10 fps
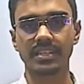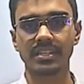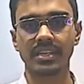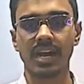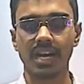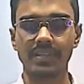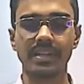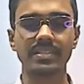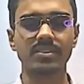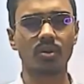Otherwise,
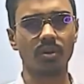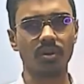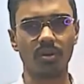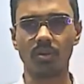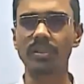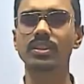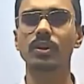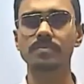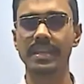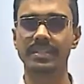all the
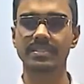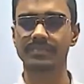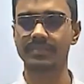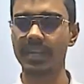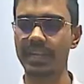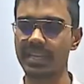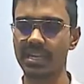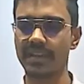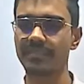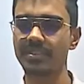objects, right, each and every
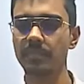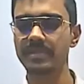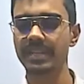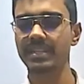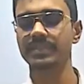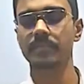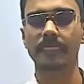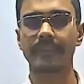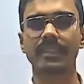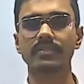object in the
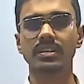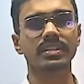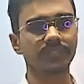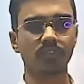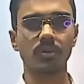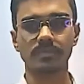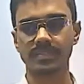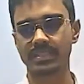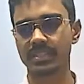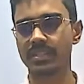world deforms.
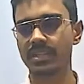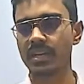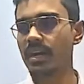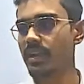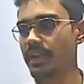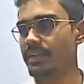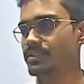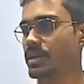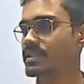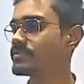Right. So as the first